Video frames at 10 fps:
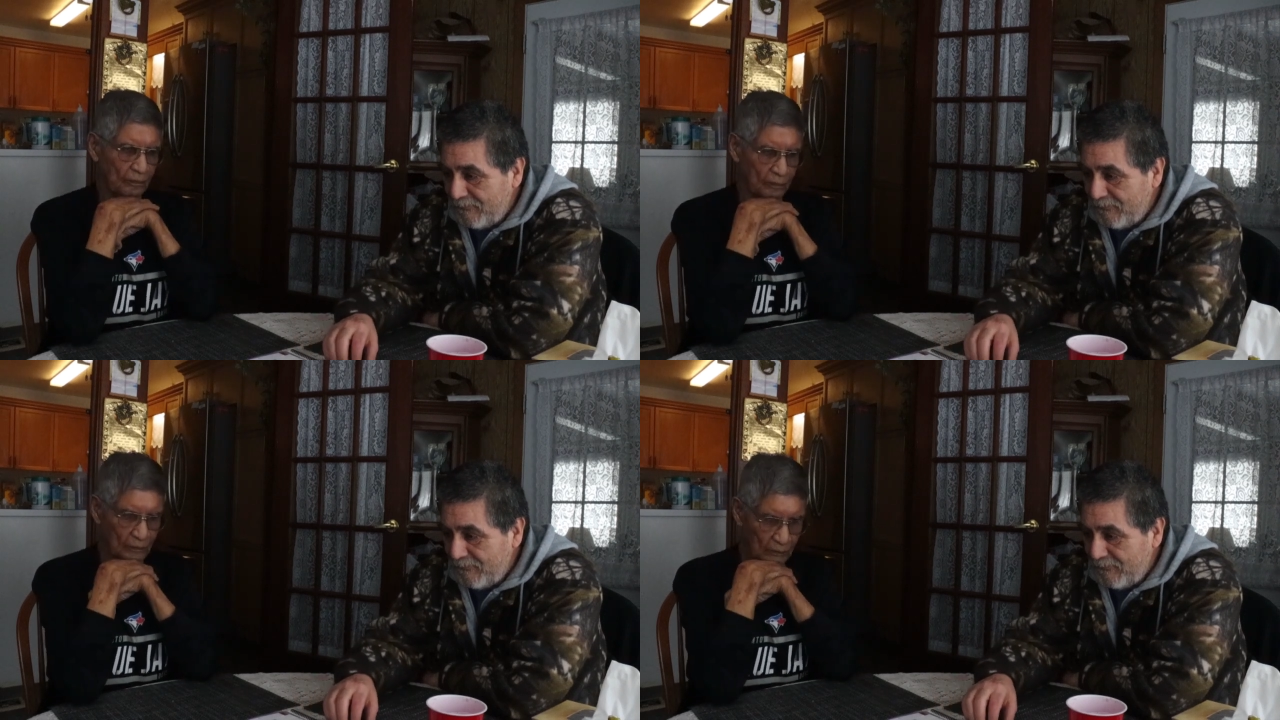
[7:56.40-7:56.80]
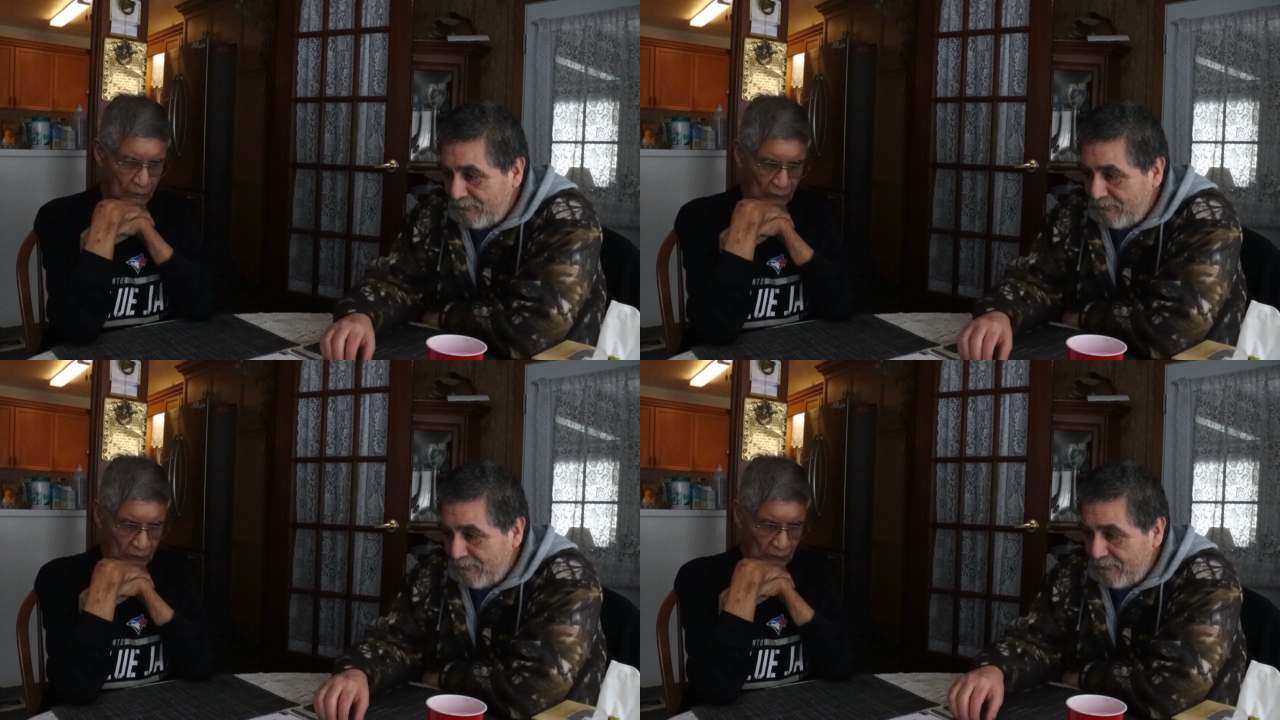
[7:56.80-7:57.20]

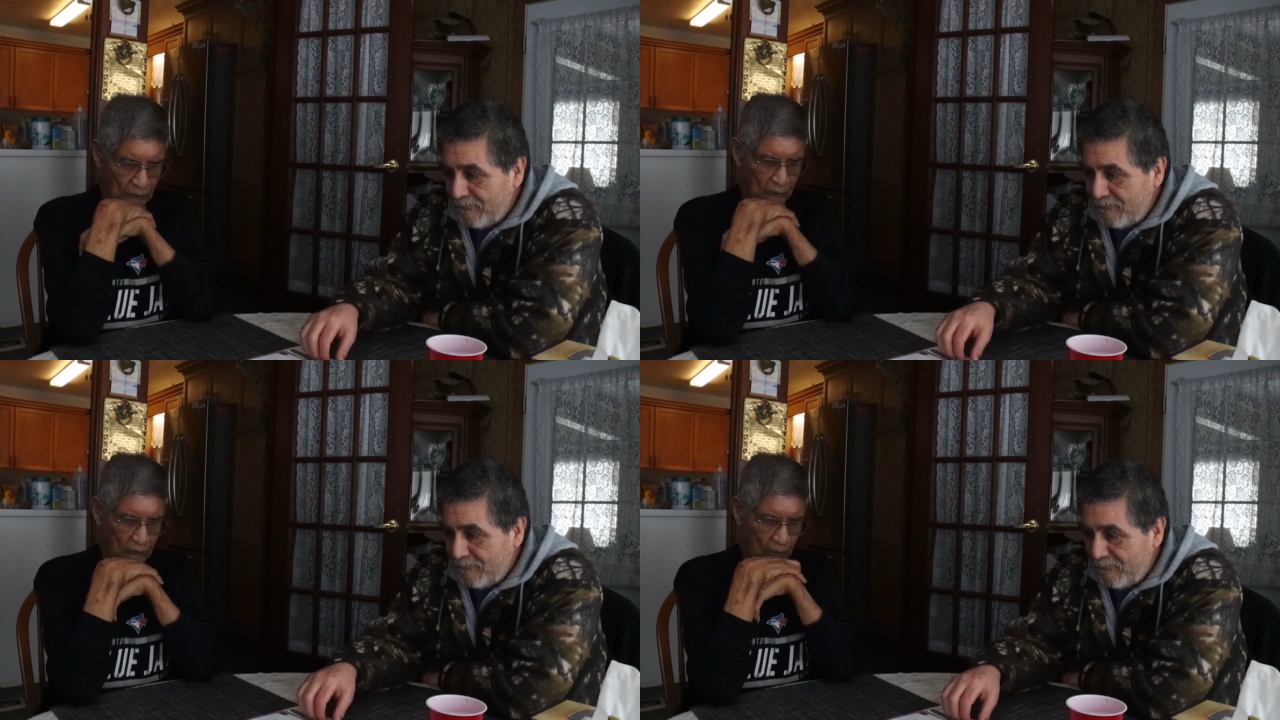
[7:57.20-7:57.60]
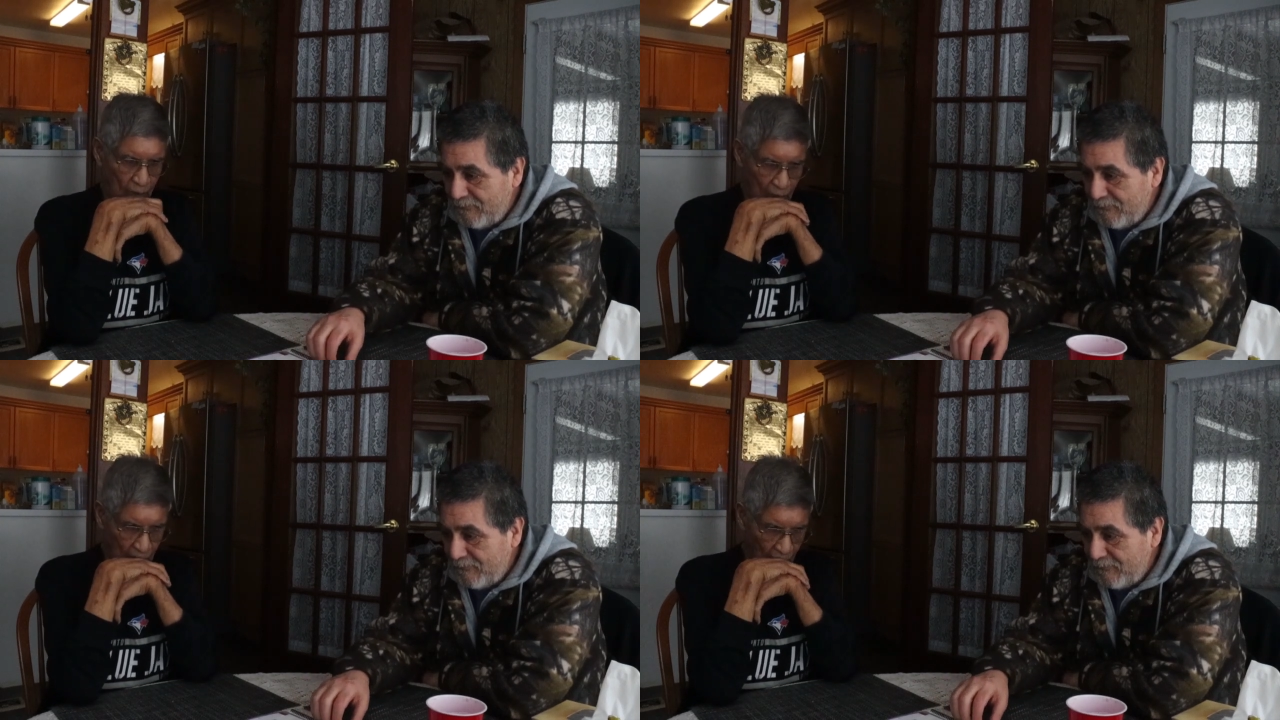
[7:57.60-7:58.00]

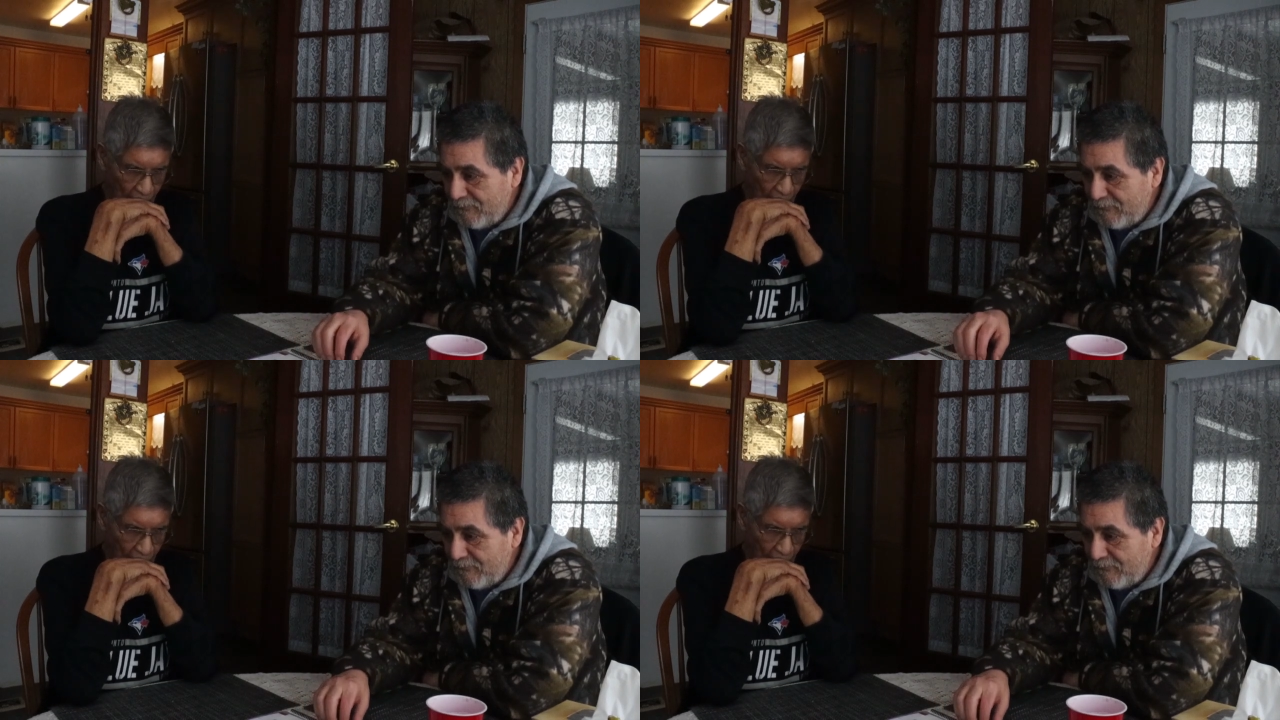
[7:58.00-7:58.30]
(silence)